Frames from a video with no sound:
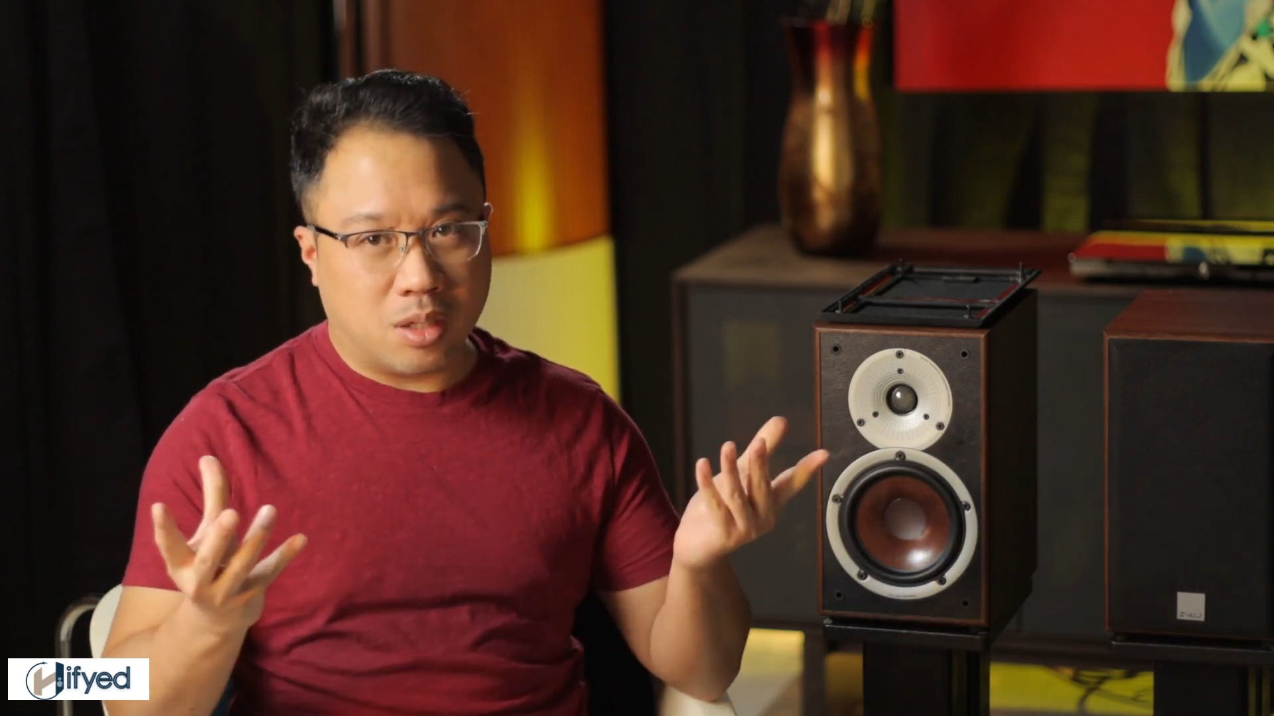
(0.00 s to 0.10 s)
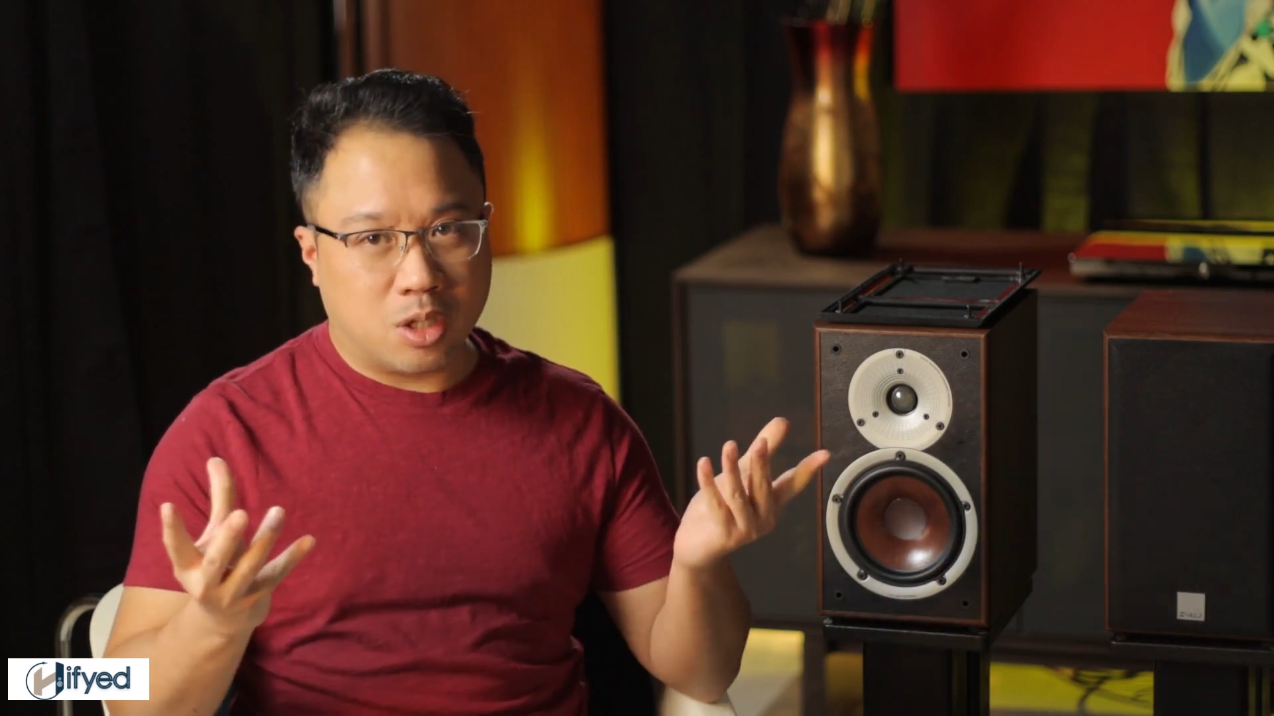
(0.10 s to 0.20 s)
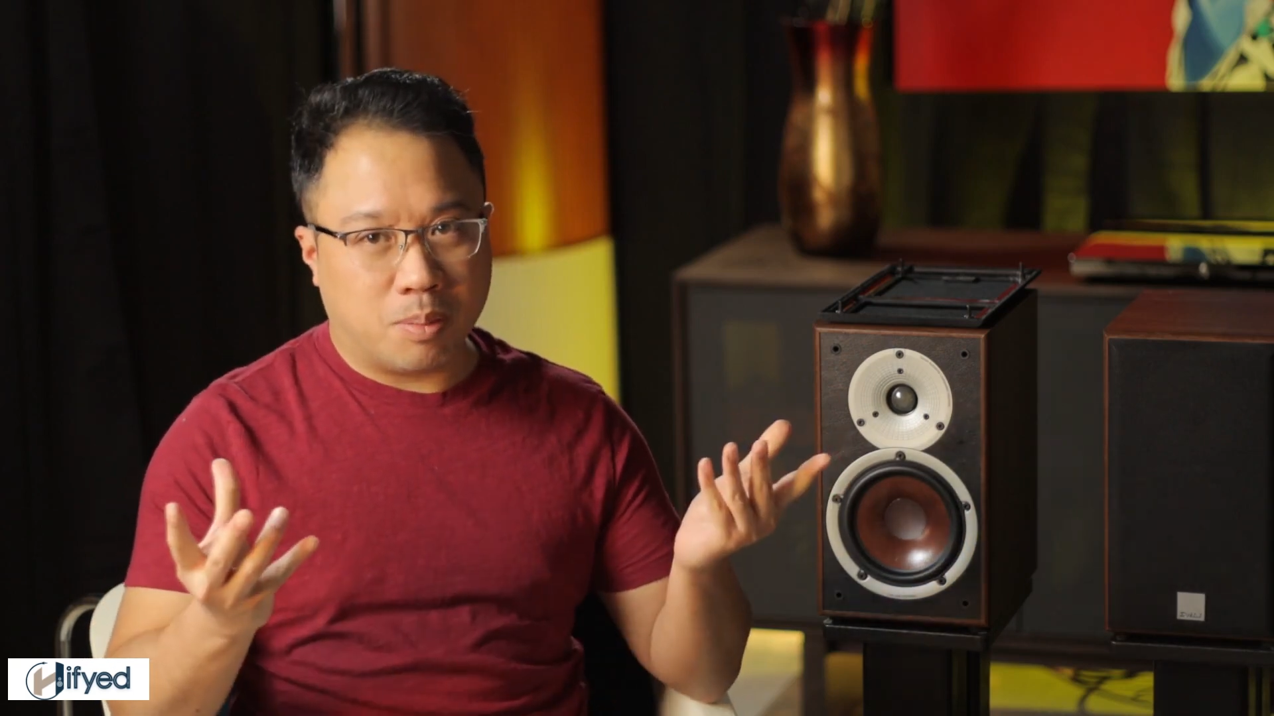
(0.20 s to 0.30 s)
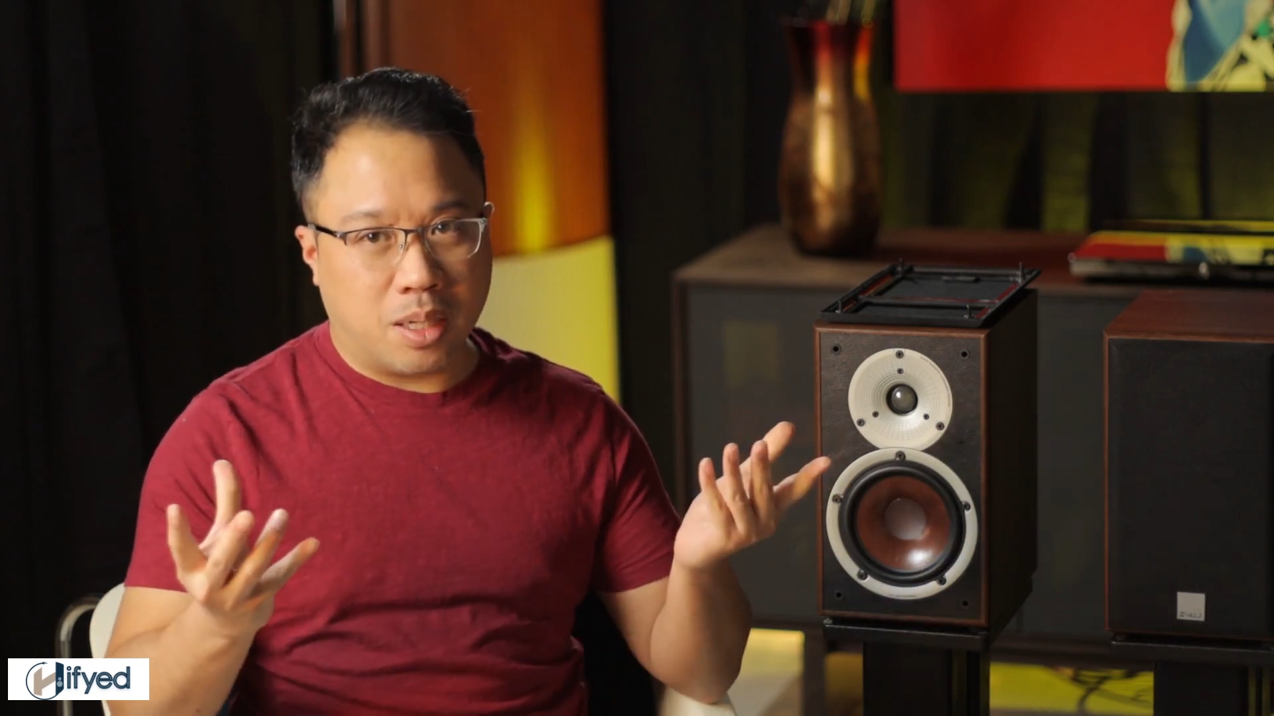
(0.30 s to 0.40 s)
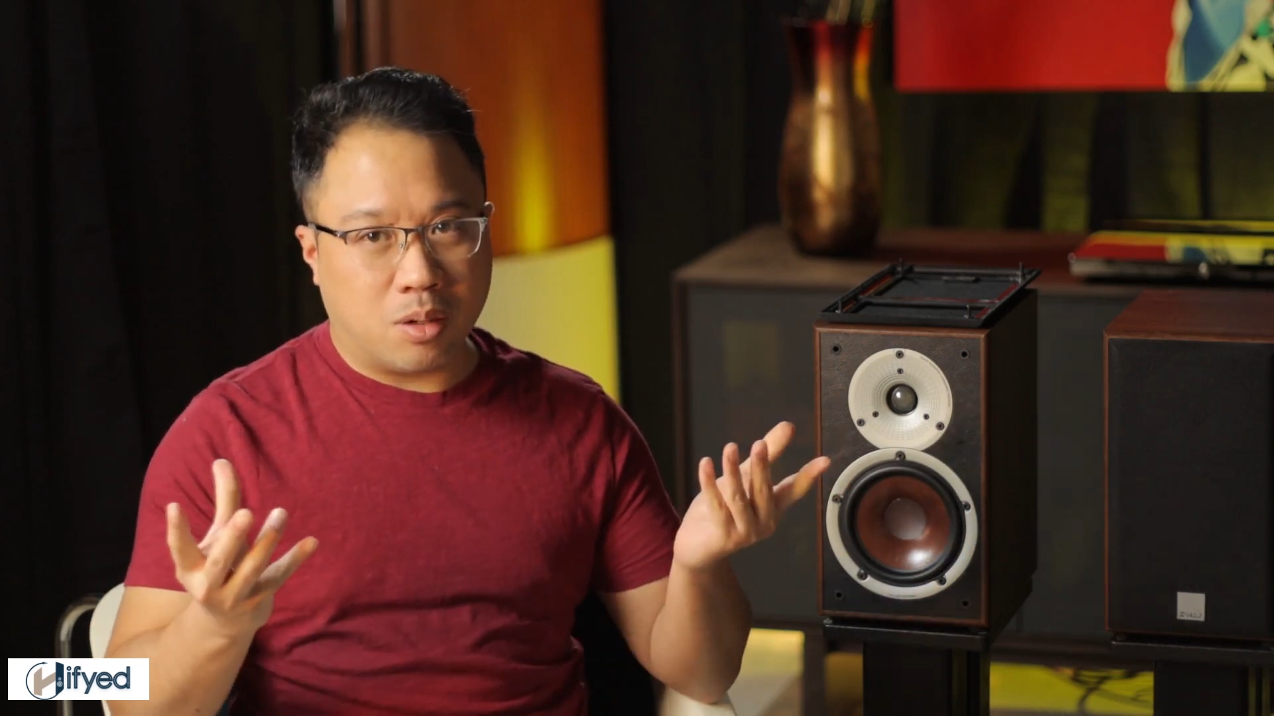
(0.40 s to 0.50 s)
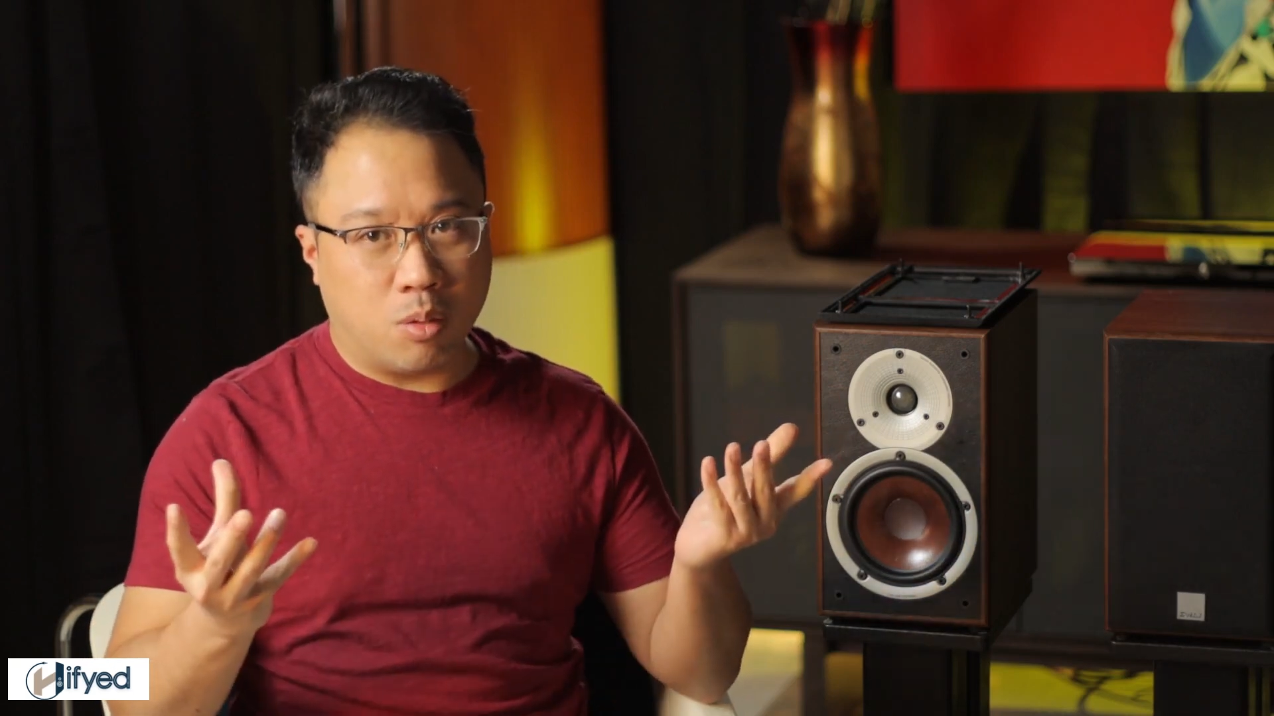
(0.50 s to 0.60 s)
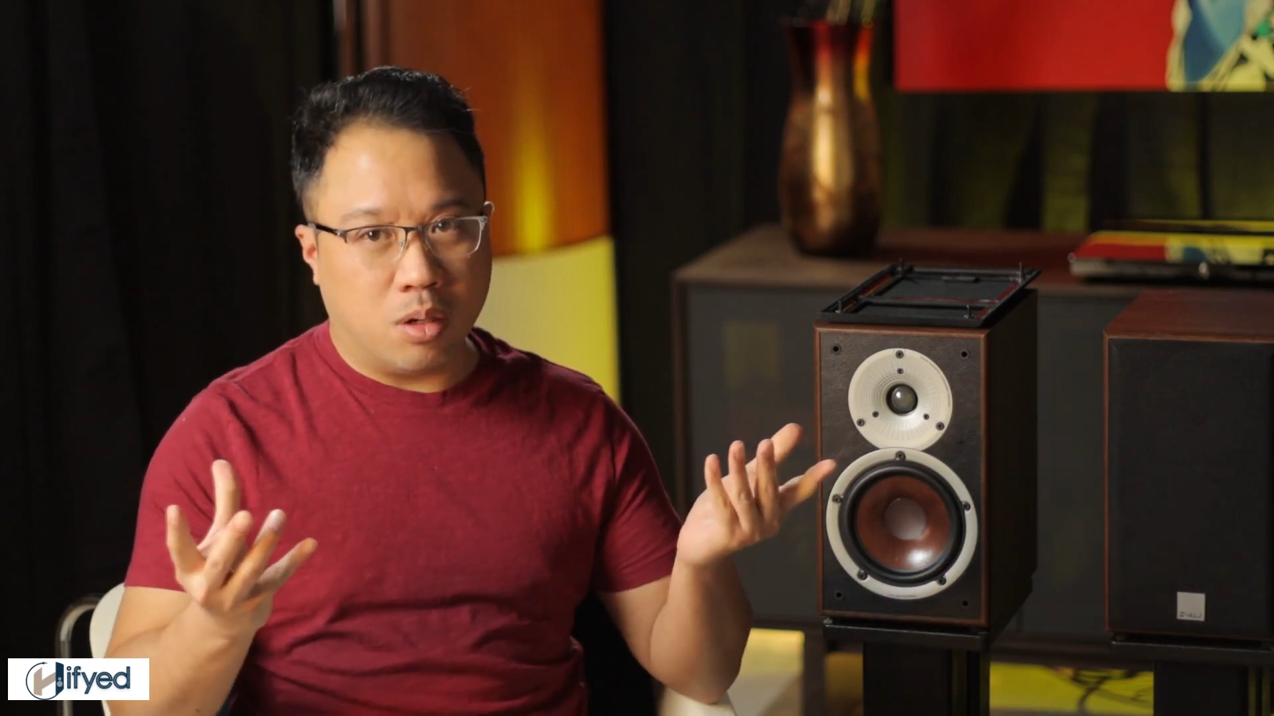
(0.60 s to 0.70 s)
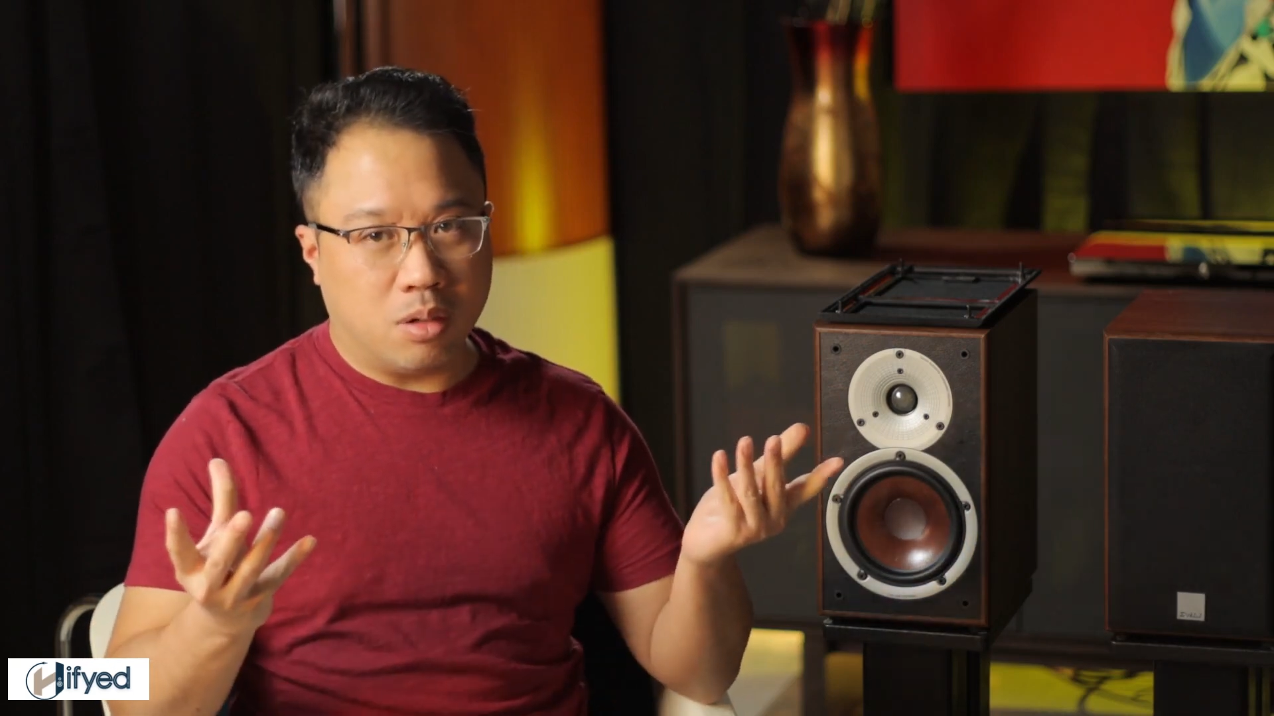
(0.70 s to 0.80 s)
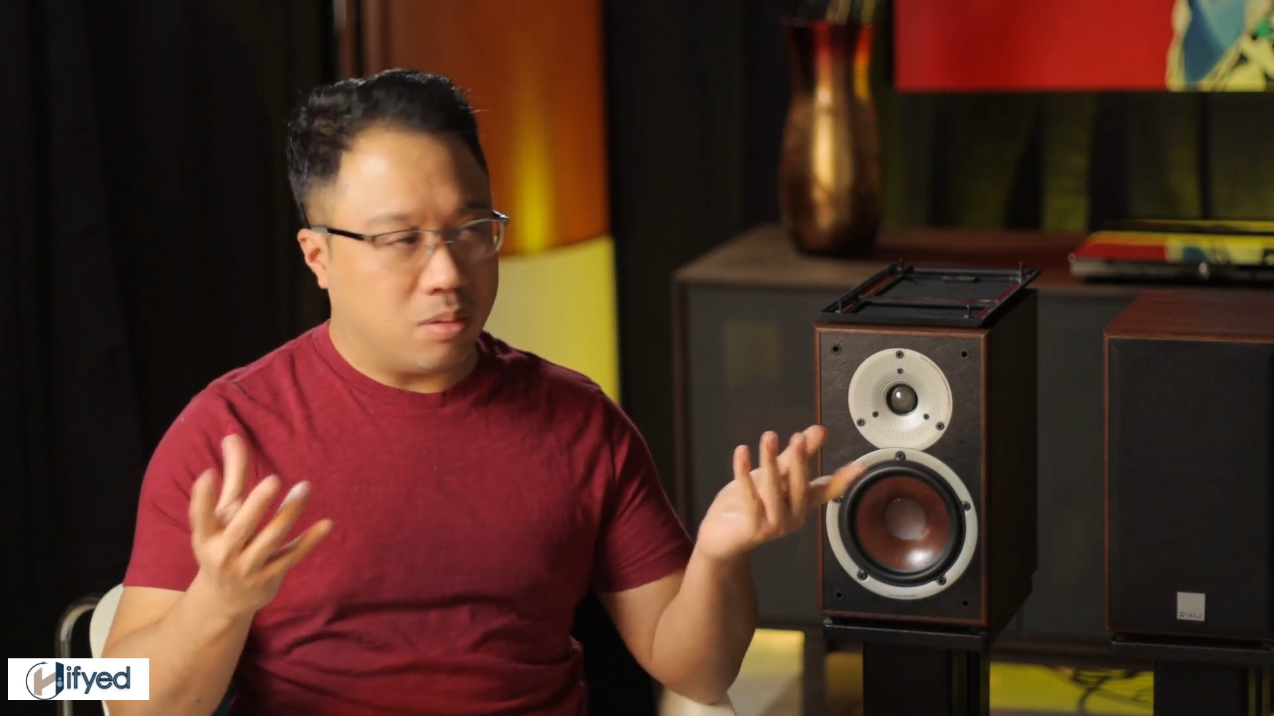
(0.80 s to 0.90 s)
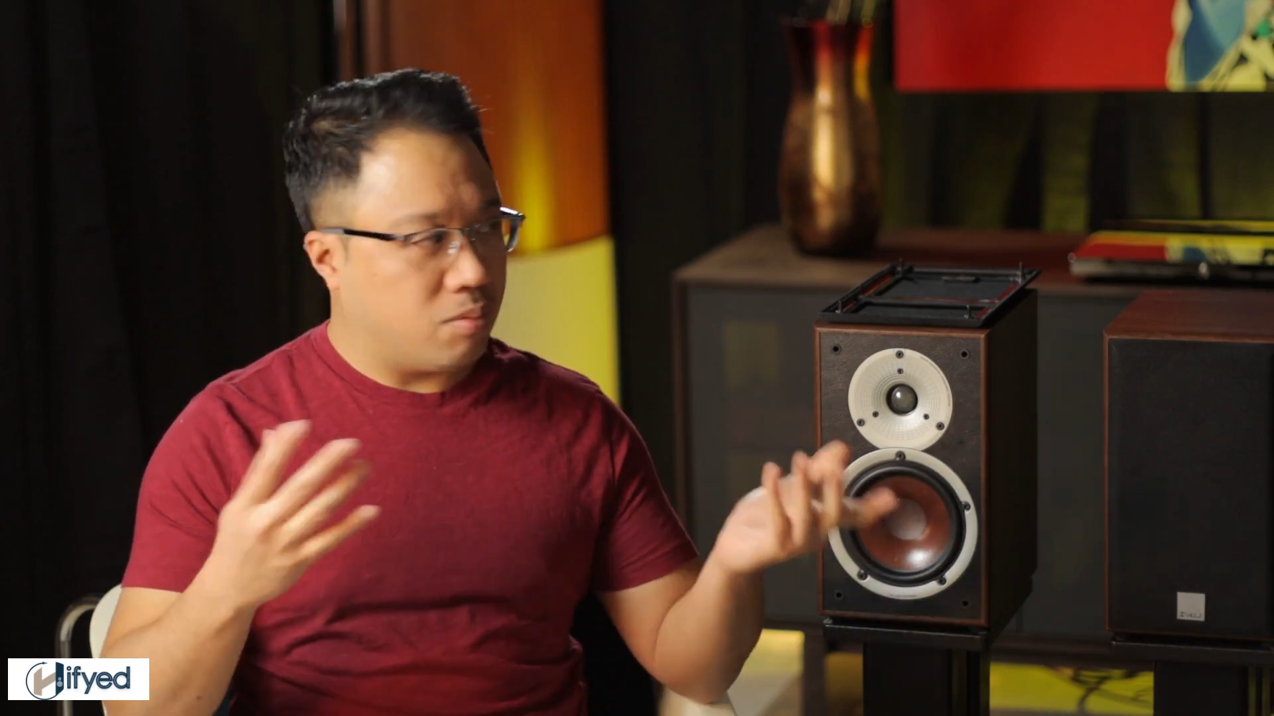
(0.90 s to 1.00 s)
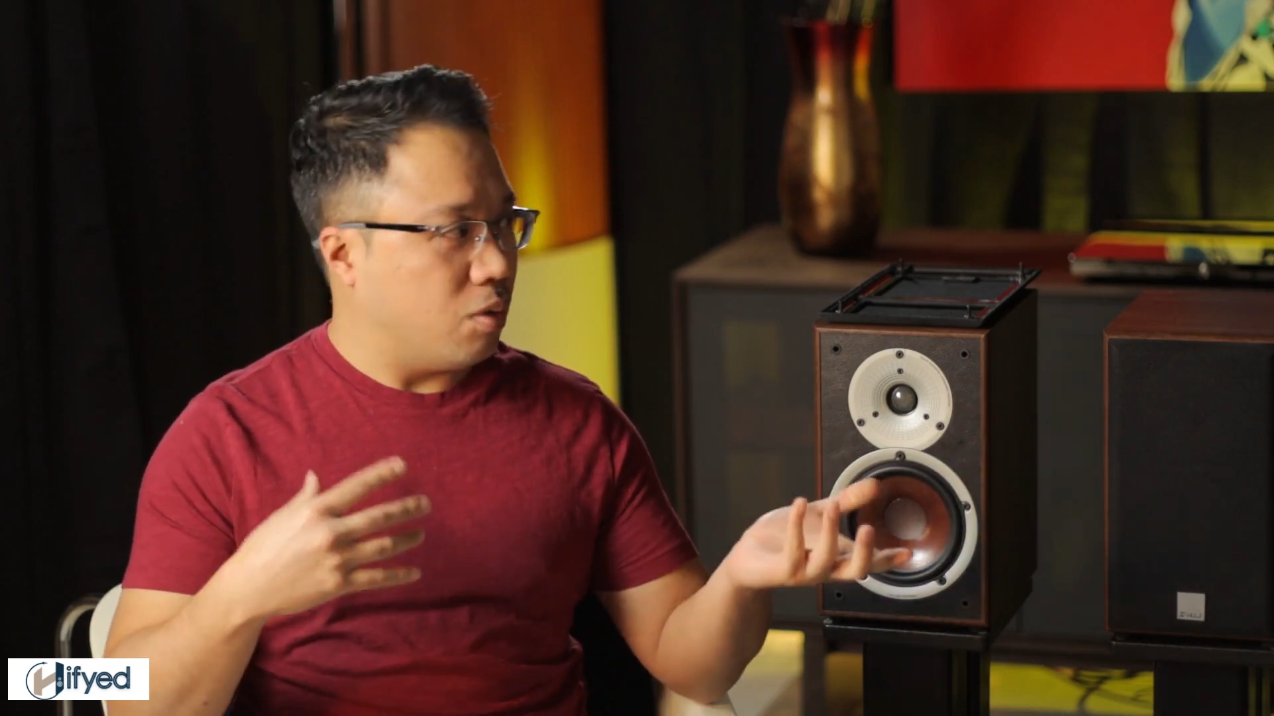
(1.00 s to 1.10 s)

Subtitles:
speaker will